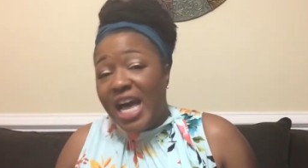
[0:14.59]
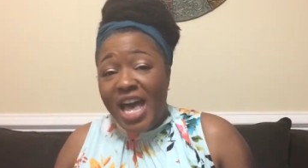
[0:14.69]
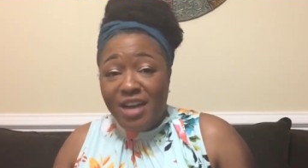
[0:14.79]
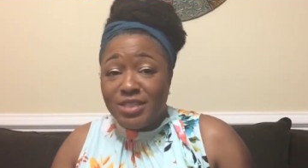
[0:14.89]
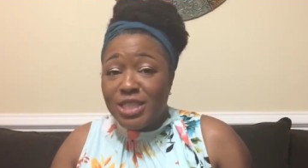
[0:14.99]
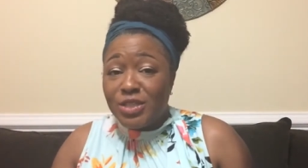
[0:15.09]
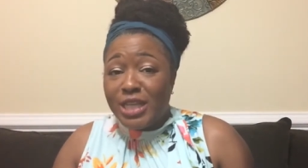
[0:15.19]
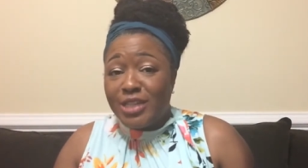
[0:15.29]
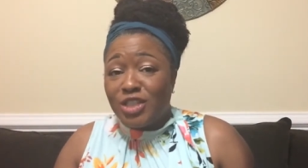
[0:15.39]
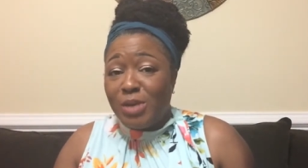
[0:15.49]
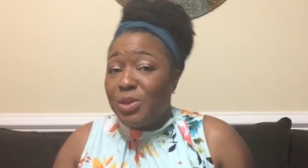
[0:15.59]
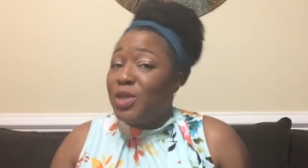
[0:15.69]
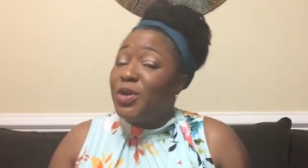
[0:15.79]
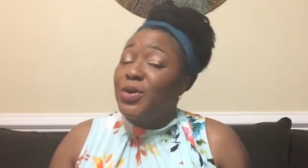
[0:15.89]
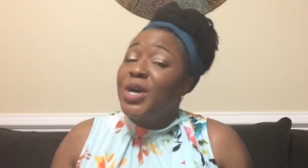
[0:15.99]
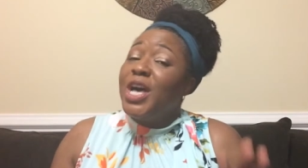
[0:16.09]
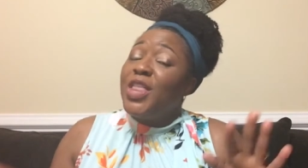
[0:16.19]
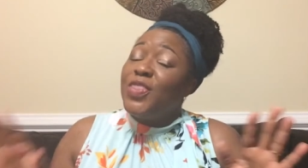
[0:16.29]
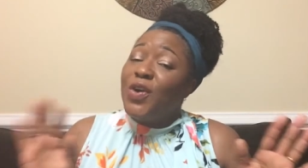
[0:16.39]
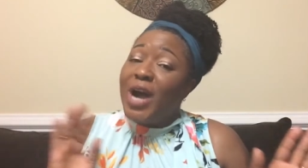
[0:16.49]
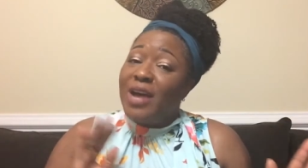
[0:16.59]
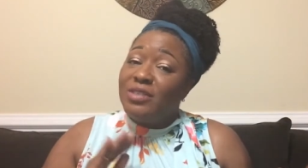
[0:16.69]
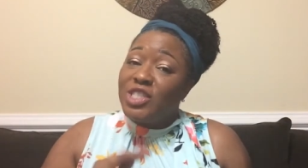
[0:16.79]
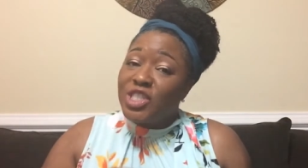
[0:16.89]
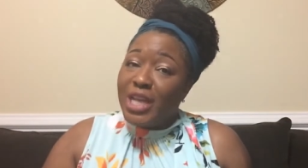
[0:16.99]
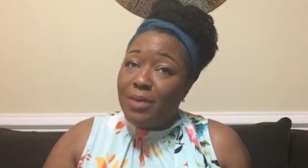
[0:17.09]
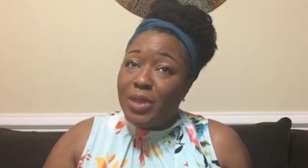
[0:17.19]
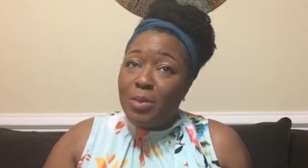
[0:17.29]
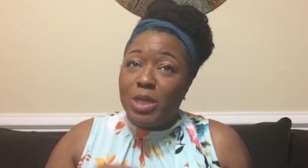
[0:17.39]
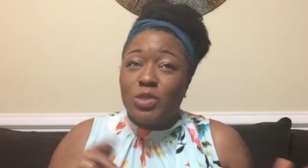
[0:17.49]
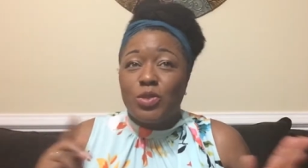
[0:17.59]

I have slowed down shopping you, though I haven't shopped that much,